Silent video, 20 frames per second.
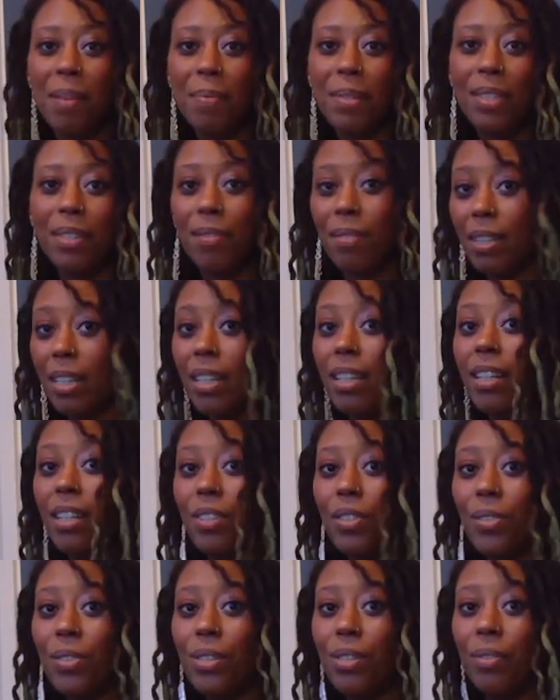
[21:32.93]
as you need in
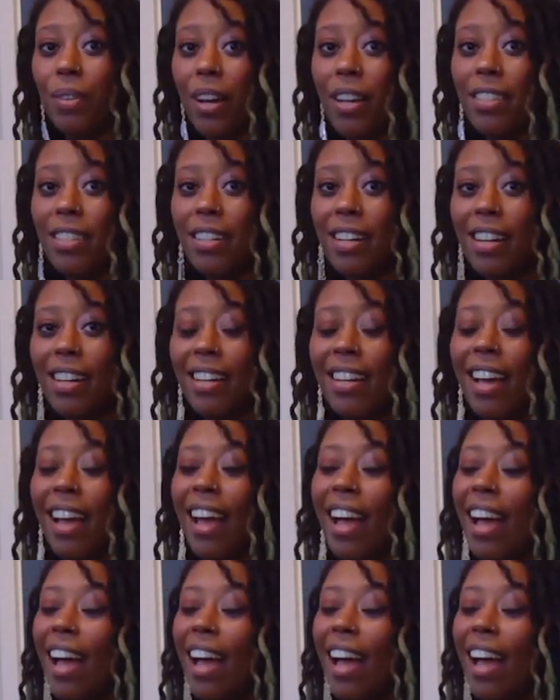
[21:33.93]
your savasana,